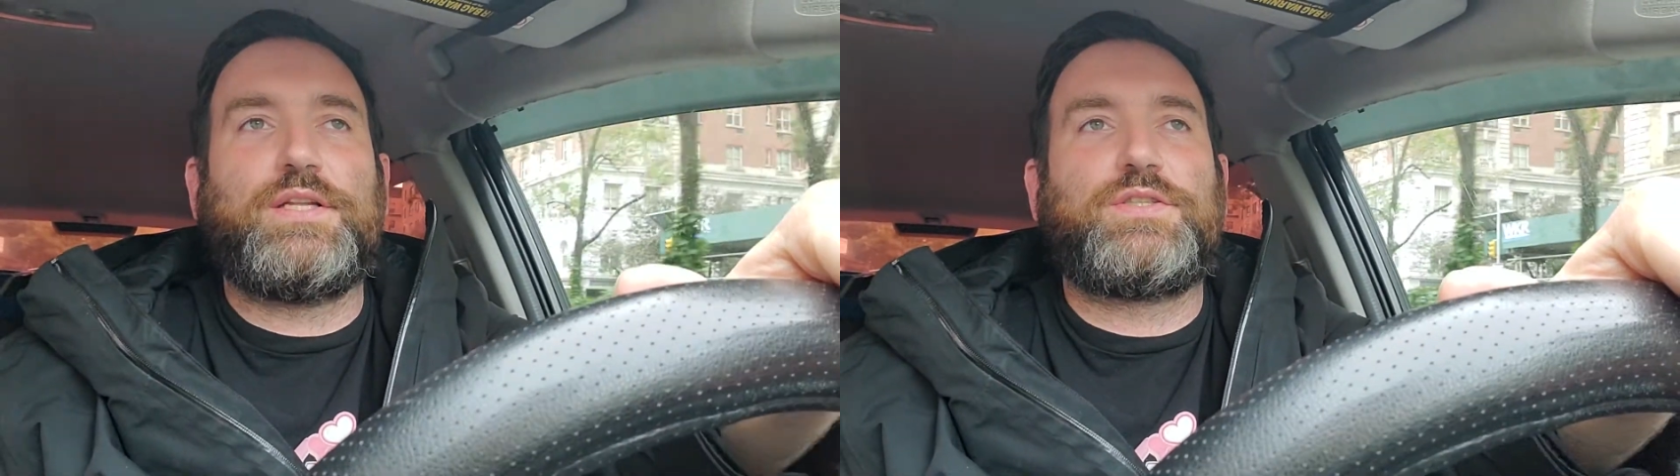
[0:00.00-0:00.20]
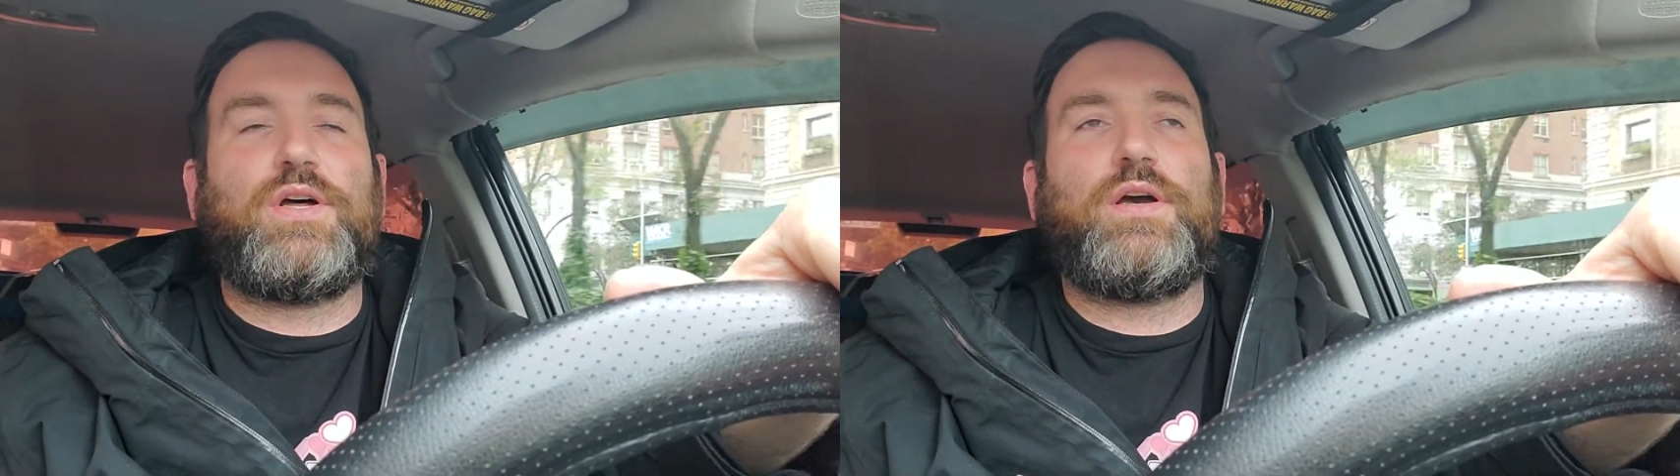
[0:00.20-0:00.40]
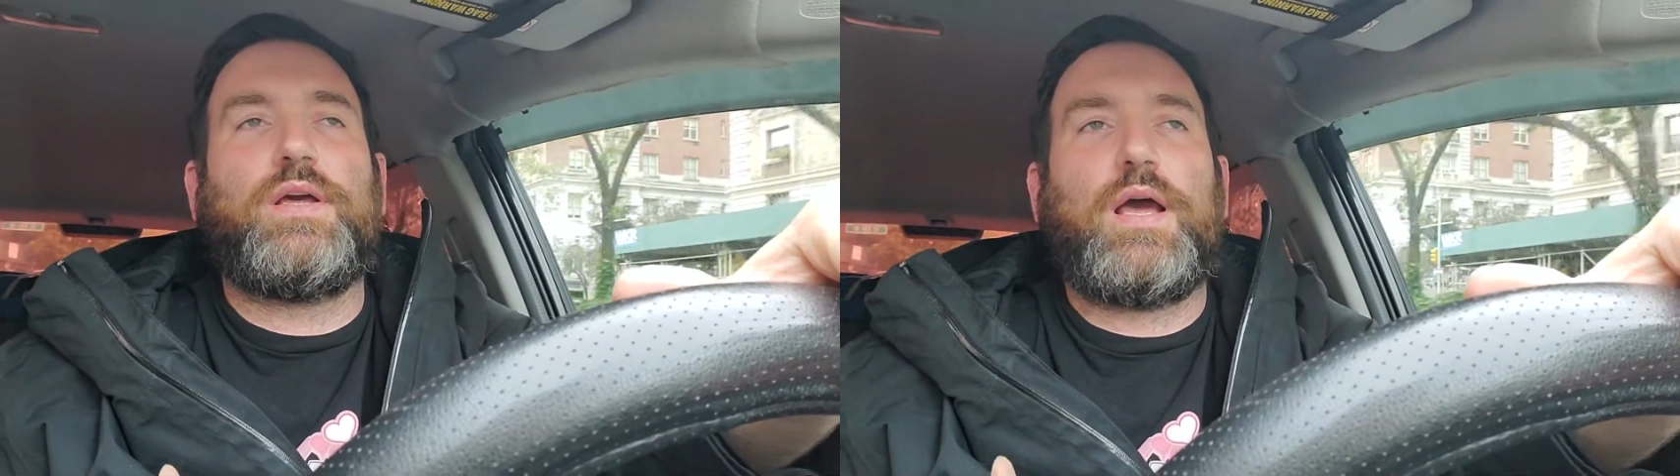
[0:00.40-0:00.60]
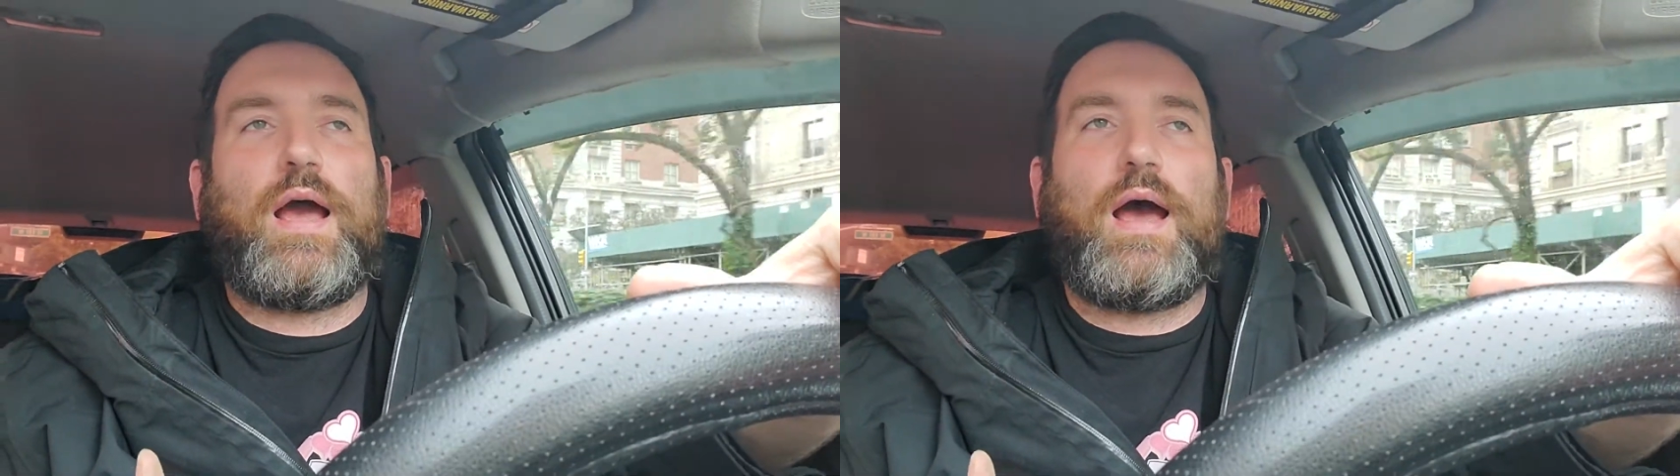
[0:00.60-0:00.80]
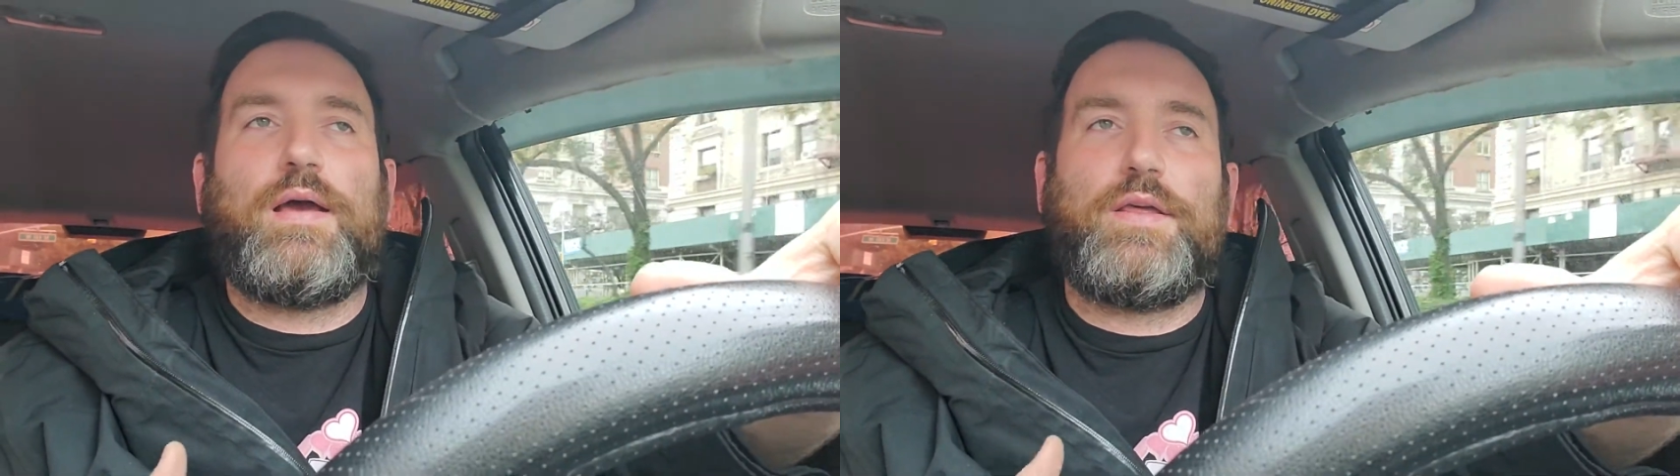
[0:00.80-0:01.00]
It's
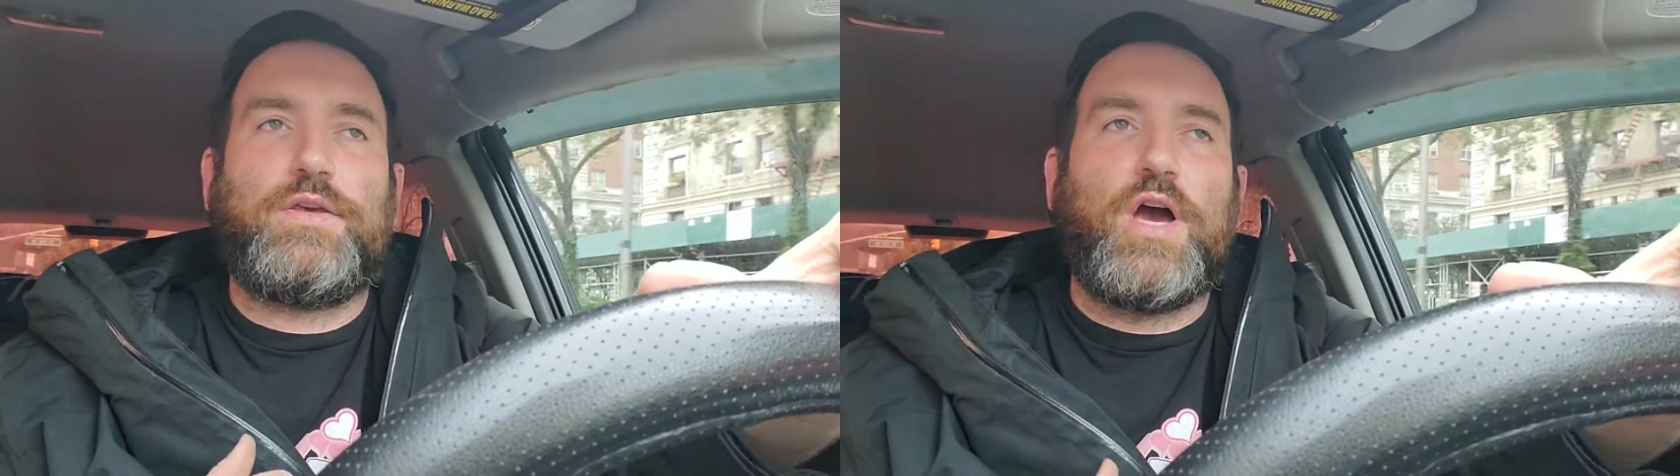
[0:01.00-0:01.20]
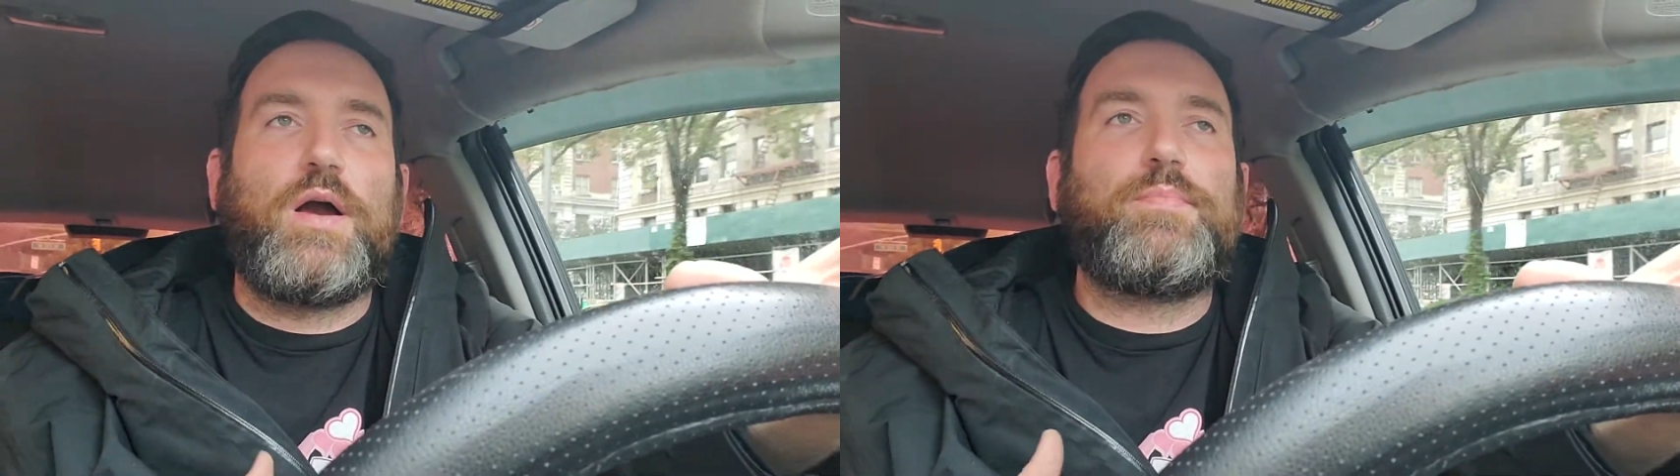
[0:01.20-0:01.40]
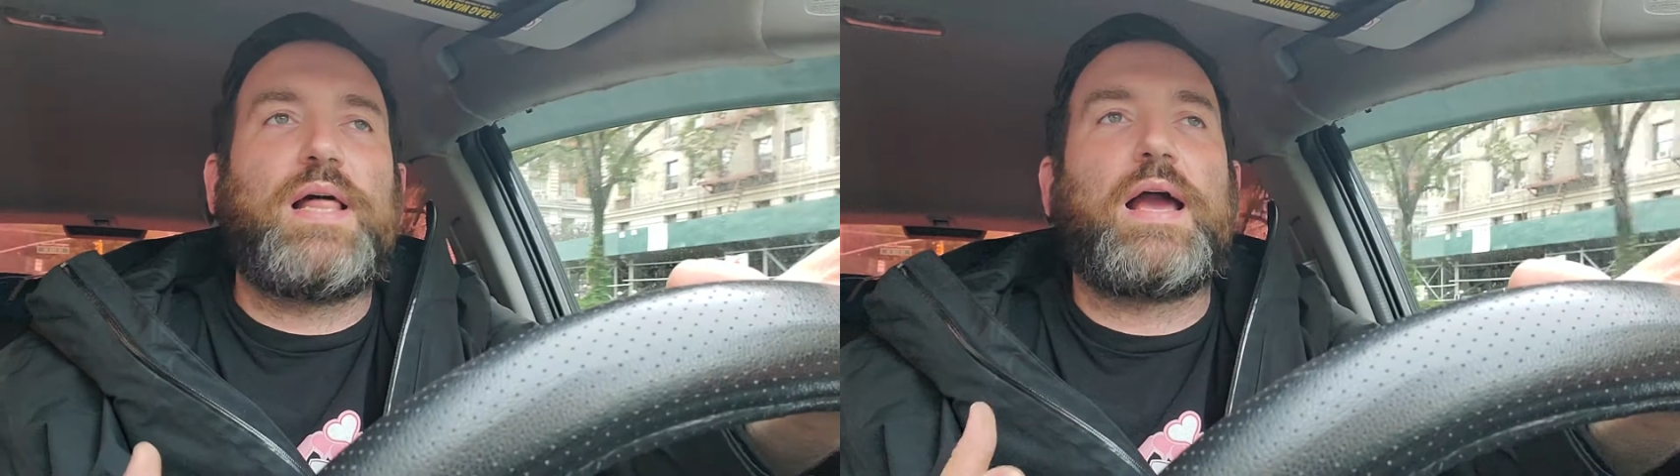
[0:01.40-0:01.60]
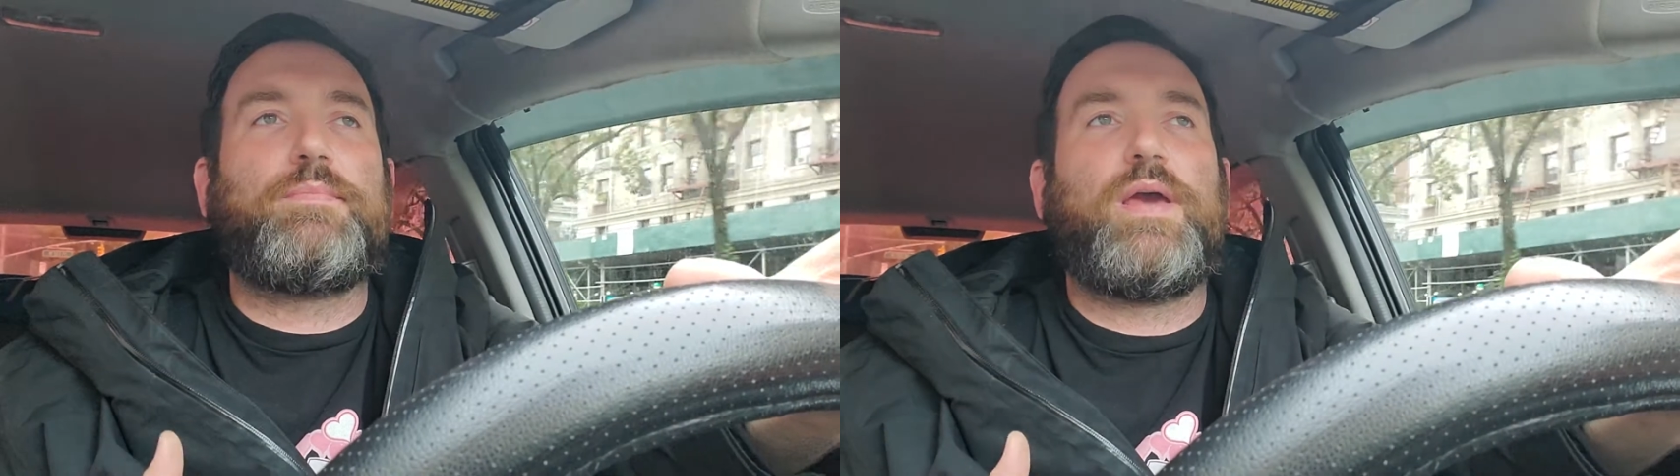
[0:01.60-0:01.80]
young black